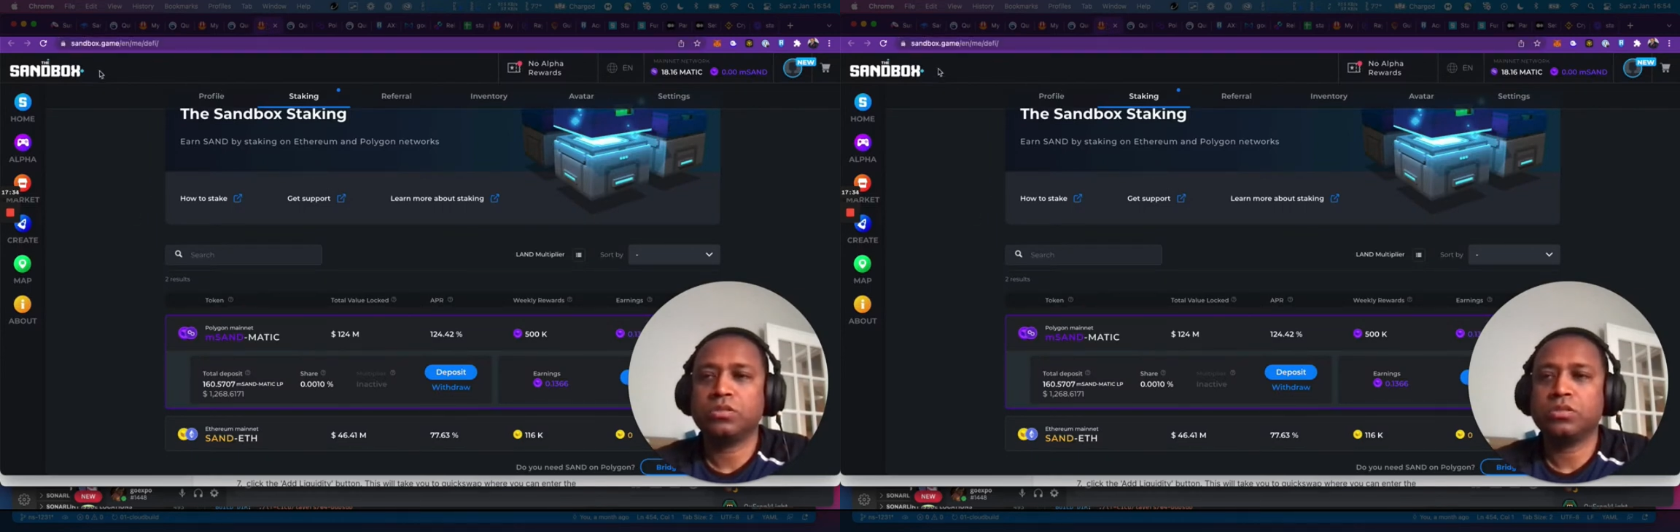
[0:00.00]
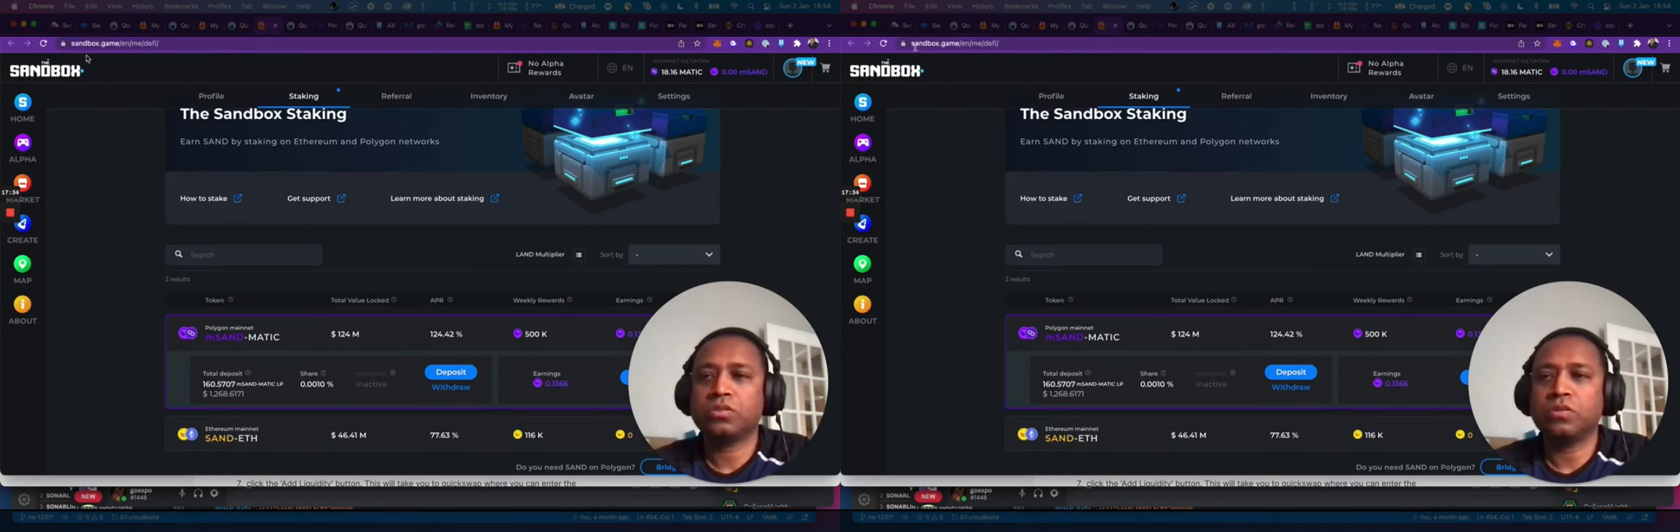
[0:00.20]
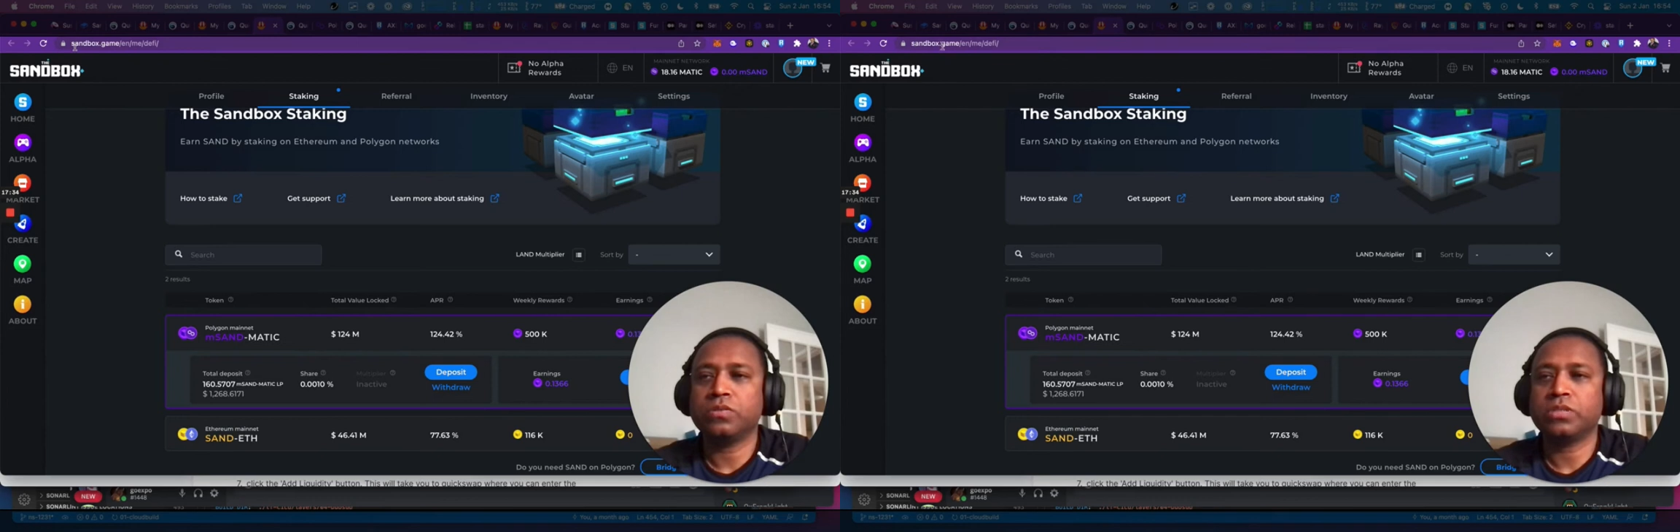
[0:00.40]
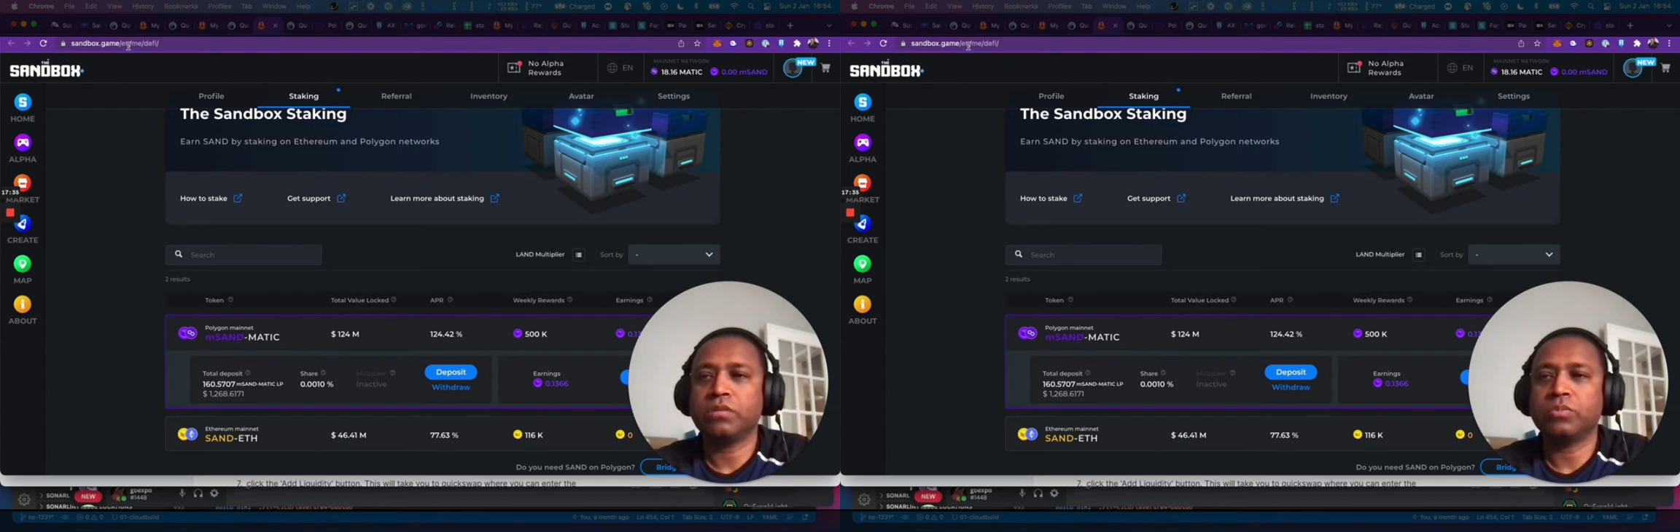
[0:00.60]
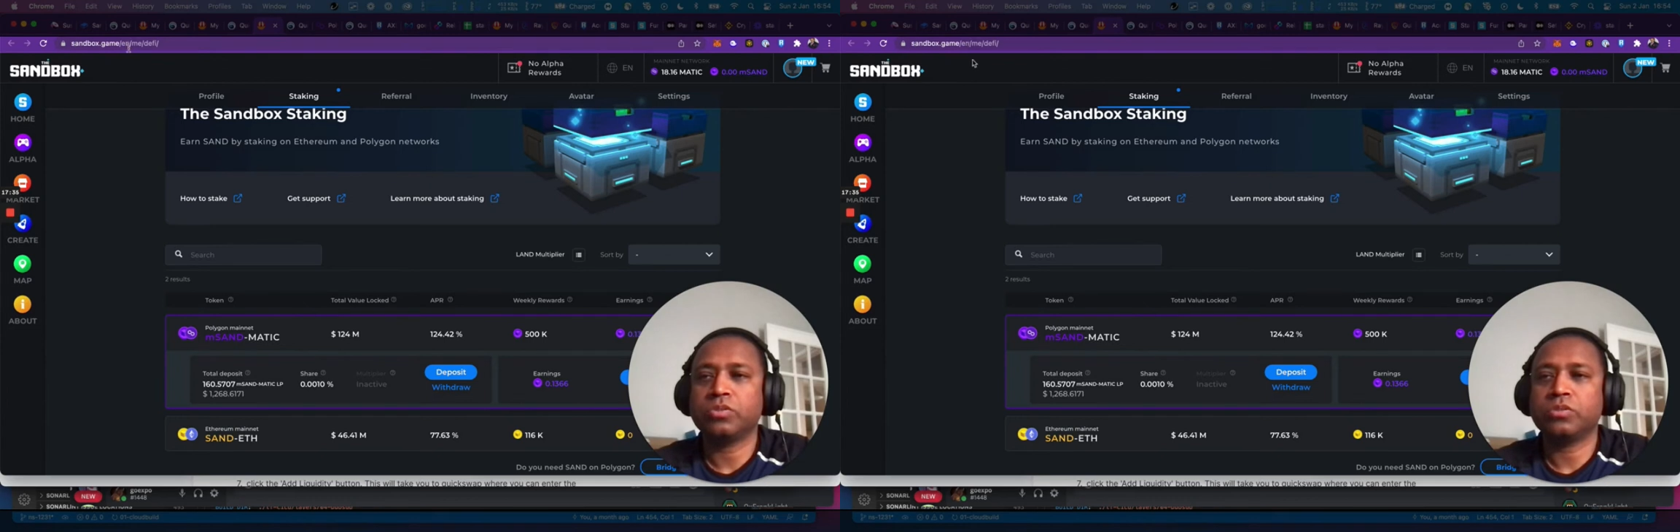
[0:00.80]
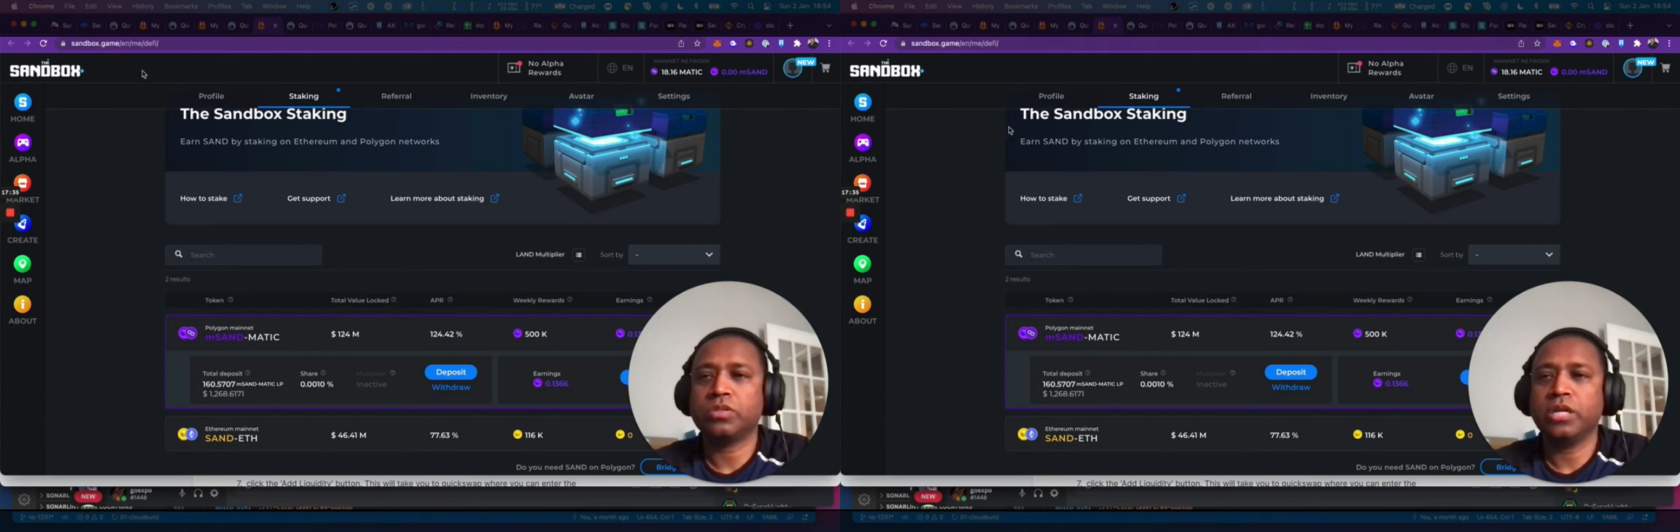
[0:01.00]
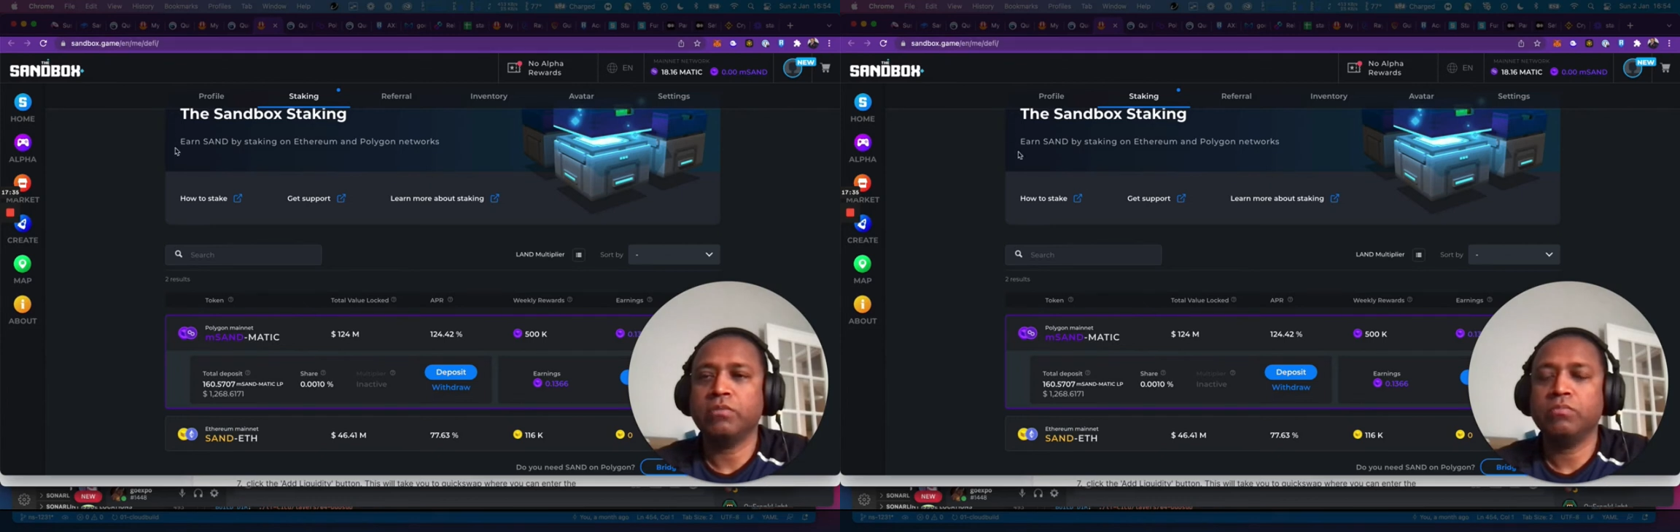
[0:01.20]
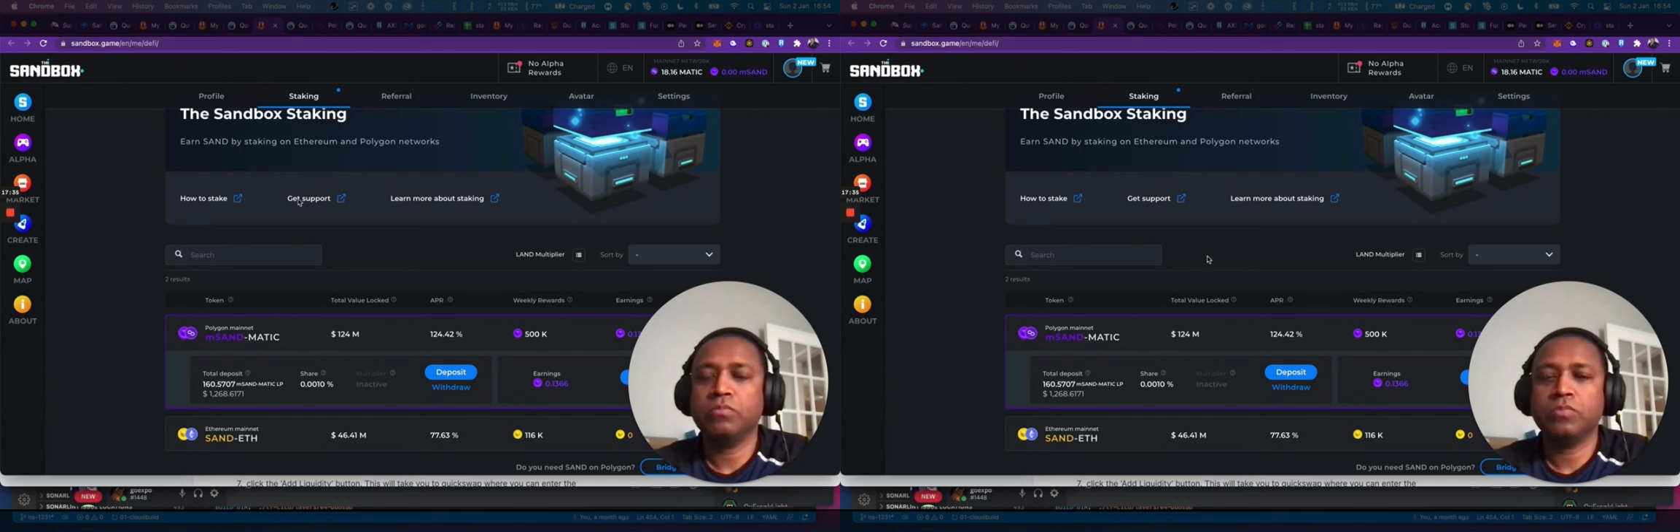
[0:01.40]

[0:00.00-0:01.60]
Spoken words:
it's called sandbox.game.